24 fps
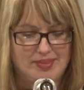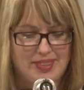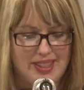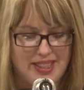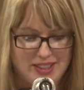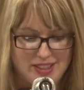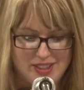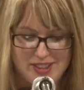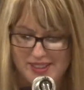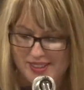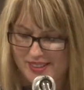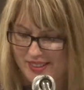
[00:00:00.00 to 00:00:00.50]

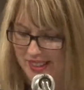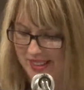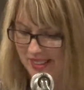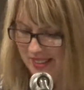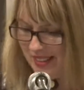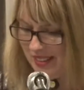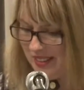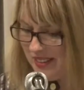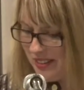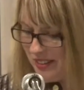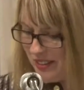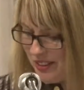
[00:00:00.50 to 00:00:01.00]
It's
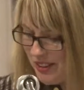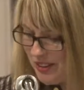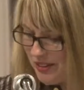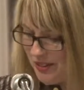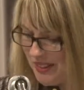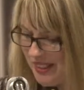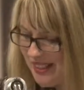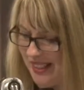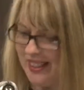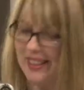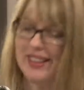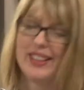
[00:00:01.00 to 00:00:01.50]
a little
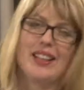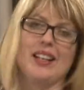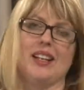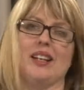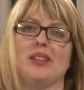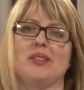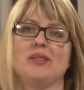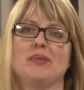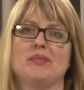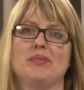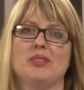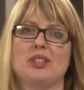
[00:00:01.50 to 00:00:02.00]
unique.
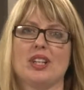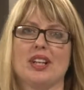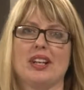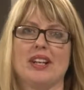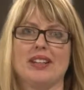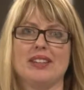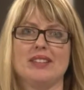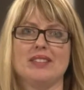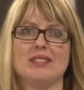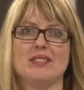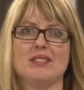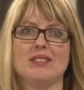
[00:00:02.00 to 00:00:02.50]

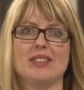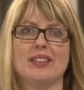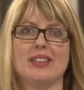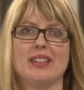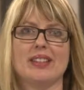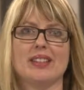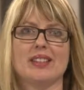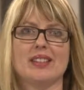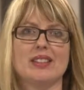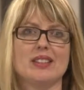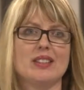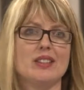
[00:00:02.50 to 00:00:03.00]
John
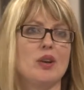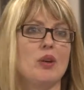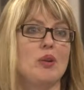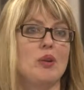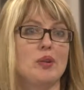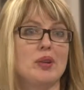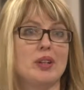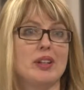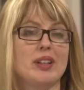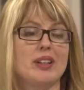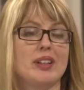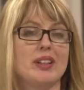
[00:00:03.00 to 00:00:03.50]
Liss is the
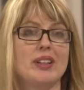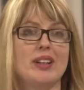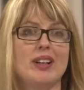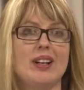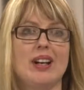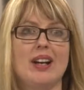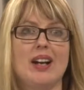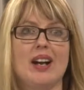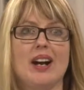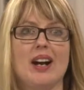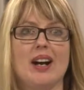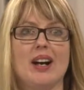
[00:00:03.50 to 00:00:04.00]
owner.
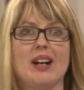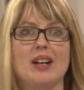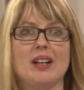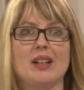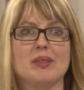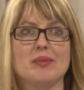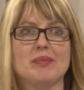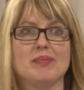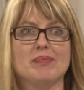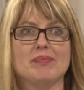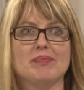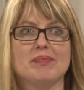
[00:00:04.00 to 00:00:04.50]

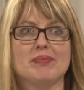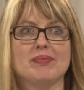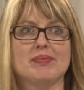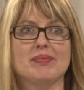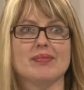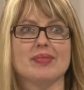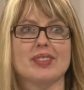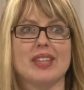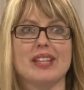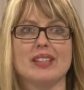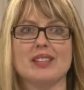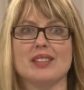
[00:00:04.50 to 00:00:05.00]

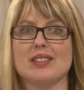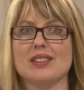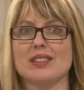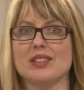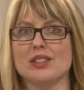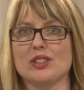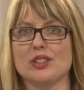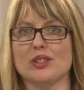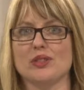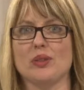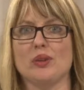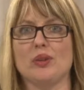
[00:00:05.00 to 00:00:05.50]
He's
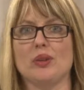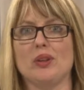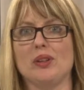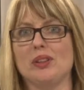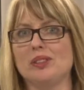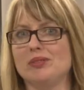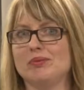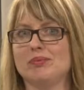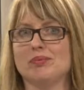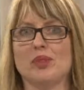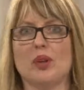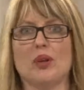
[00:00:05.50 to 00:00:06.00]
the
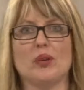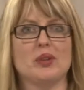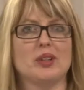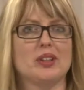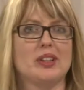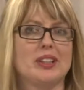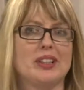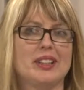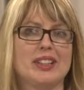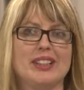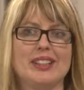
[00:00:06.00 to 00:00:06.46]
sole owner.